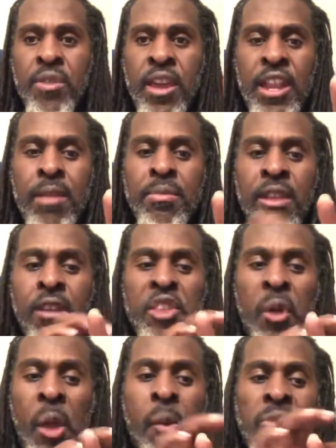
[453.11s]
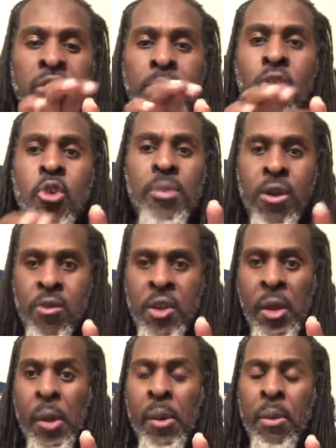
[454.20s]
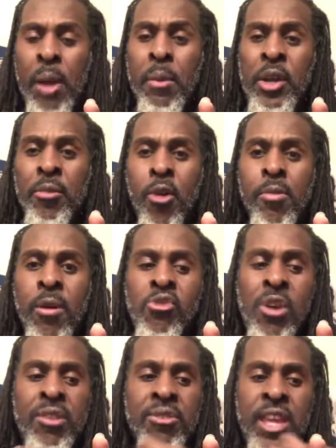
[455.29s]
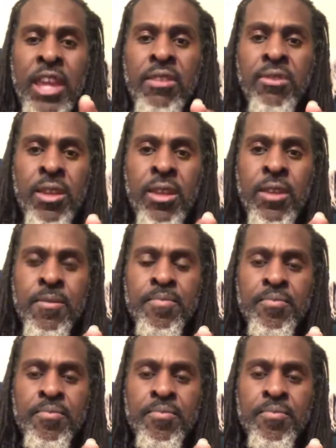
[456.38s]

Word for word: And them years, he went to the Pro Bowl. He, he, he went to the Pro Bowl in 2018.